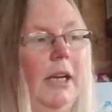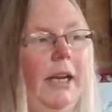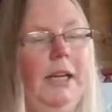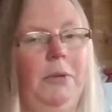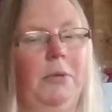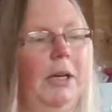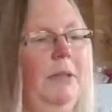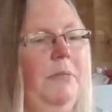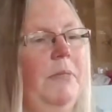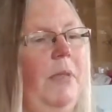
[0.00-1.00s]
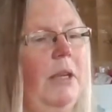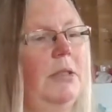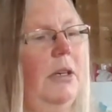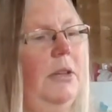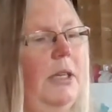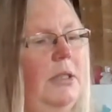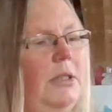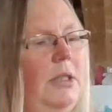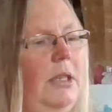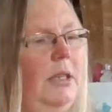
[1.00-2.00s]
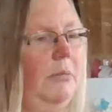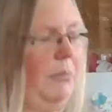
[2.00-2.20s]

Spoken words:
Anyway, so that's the